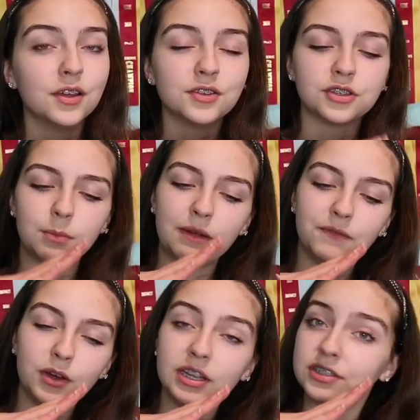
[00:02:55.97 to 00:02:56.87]
so my
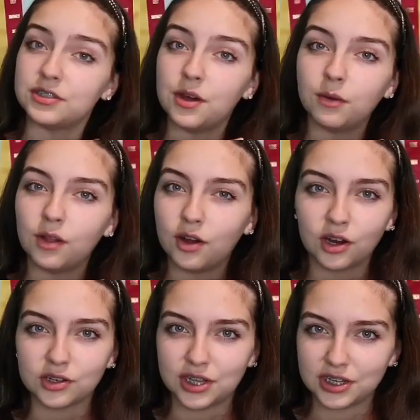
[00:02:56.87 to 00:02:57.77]
foot is no
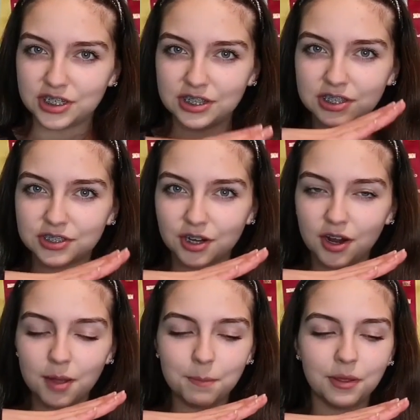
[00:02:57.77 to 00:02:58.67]
longer touching the
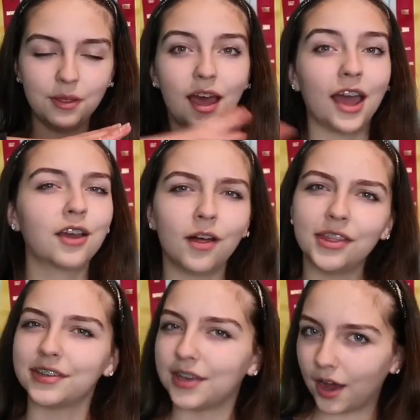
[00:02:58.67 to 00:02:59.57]
stirrup. I call this